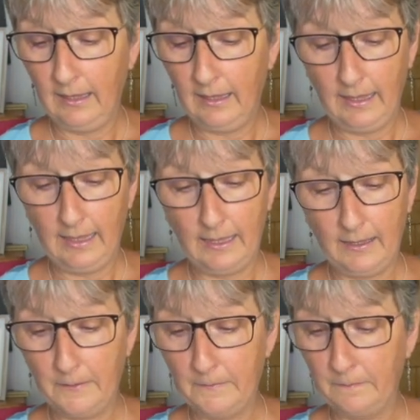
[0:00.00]

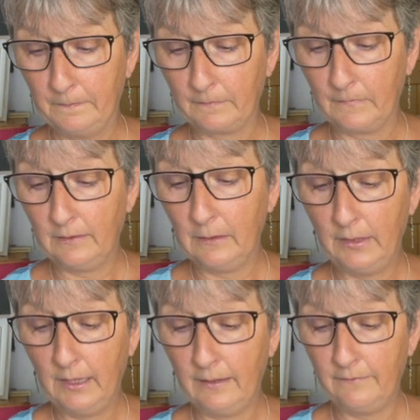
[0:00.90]
Then we
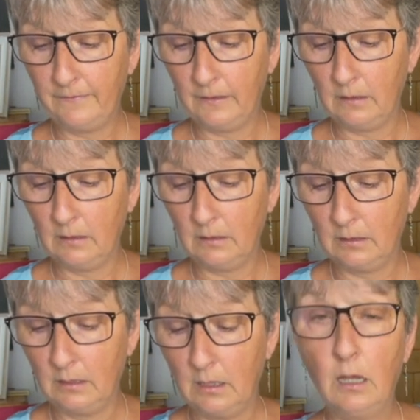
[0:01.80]
have,
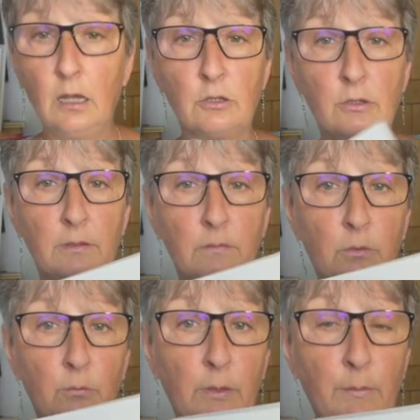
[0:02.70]

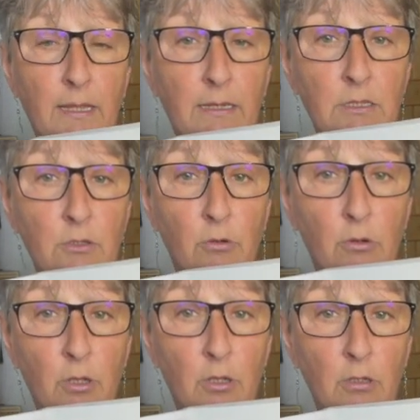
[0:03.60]
let me get
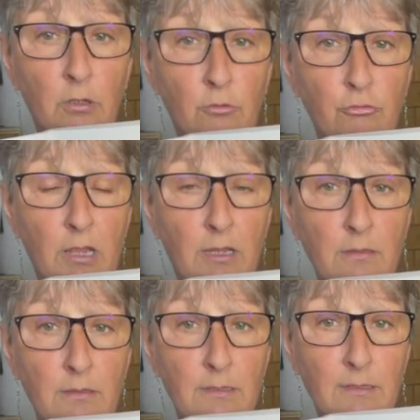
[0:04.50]
into your
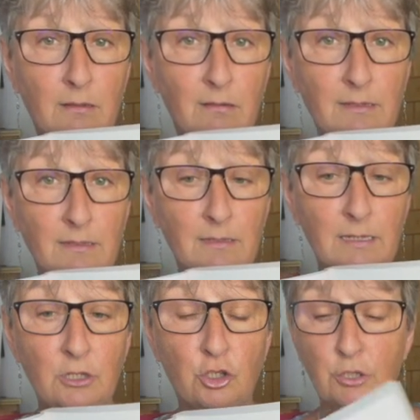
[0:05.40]
dragons as guides and
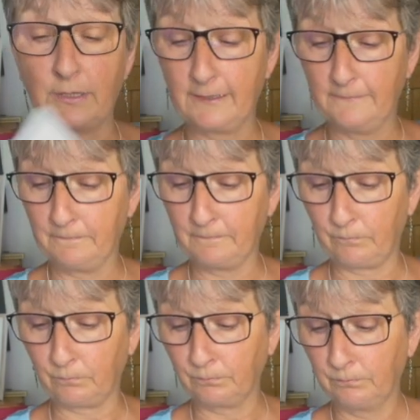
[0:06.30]
teachers.
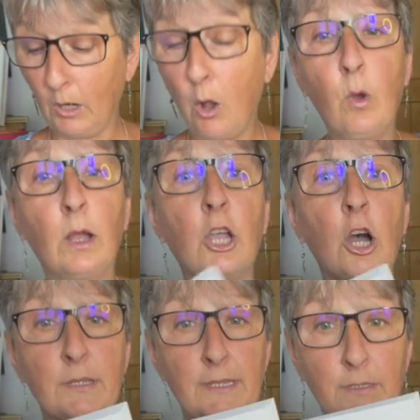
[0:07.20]
Oh, and
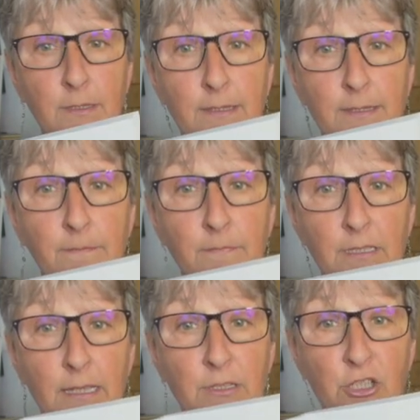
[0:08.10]
guardians.
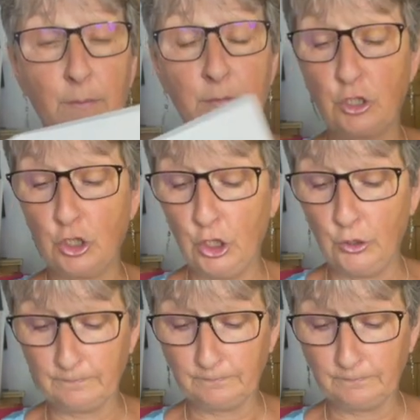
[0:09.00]
So that's chapter 2.